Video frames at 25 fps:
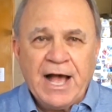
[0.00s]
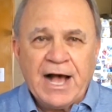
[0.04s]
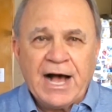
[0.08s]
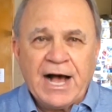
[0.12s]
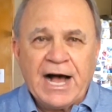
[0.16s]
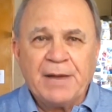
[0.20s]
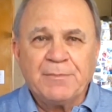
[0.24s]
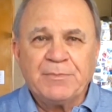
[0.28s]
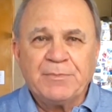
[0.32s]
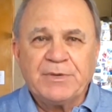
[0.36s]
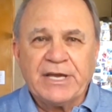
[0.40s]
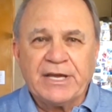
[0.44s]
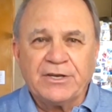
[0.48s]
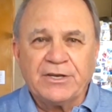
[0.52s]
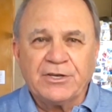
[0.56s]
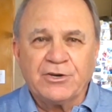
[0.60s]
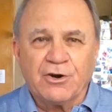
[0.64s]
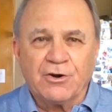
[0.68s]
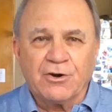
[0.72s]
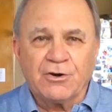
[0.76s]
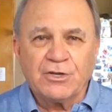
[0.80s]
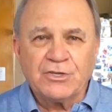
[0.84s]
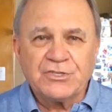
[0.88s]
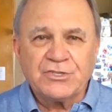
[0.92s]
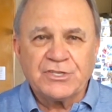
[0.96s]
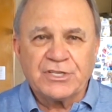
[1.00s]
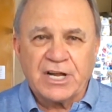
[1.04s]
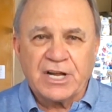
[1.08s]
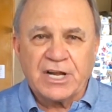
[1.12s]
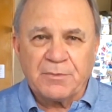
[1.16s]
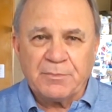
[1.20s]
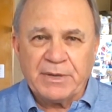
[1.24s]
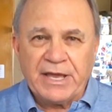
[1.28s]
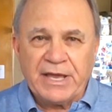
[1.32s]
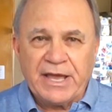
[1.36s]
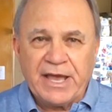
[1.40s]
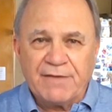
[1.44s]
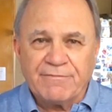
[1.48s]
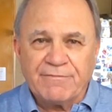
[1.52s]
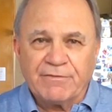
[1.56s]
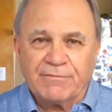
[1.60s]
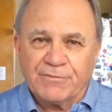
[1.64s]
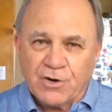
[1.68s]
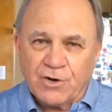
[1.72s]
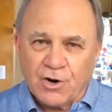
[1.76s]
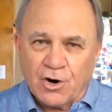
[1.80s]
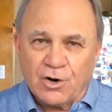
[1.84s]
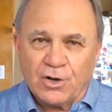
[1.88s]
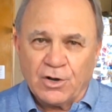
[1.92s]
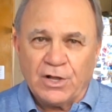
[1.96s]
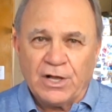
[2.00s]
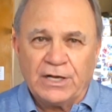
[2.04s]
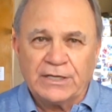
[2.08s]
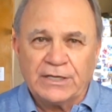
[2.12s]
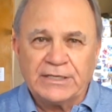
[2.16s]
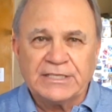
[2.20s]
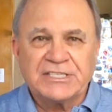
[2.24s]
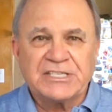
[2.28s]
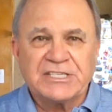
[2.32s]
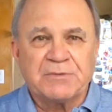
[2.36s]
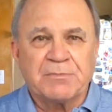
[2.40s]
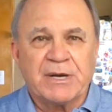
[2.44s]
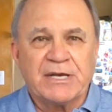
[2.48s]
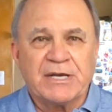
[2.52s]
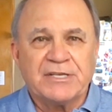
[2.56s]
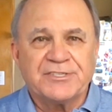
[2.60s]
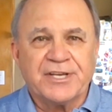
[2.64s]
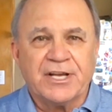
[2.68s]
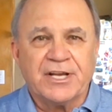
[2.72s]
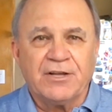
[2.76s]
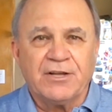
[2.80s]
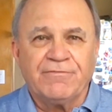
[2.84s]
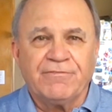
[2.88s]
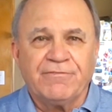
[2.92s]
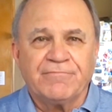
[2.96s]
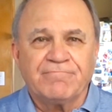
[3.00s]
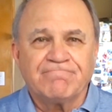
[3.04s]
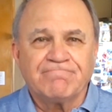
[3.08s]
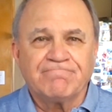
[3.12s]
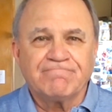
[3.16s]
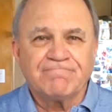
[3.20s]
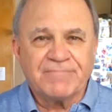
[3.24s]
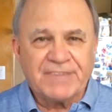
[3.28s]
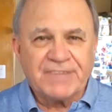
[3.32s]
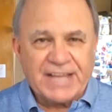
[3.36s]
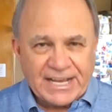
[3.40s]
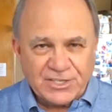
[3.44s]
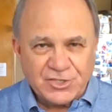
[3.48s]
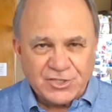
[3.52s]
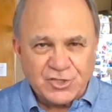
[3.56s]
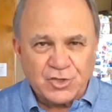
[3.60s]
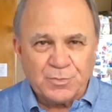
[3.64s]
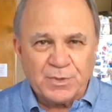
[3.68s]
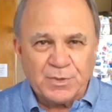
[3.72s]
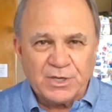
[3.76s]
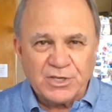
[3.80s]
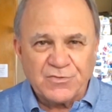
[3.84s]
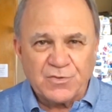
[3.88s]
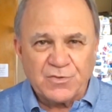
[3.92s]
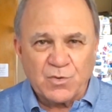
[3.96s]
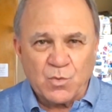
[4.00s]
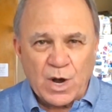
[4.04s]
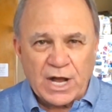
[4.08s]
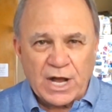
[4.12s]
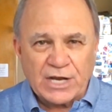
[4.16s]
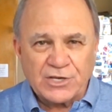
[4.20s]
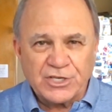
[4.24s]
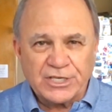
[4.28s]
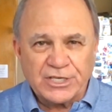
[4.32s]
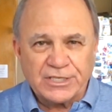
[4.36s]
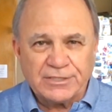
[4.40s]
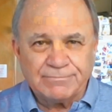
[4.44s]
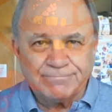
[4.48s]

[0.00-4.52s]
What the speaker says: I'm Ken Curtis, and on behalf of Carl Huggins and myself, thanks so much for watching.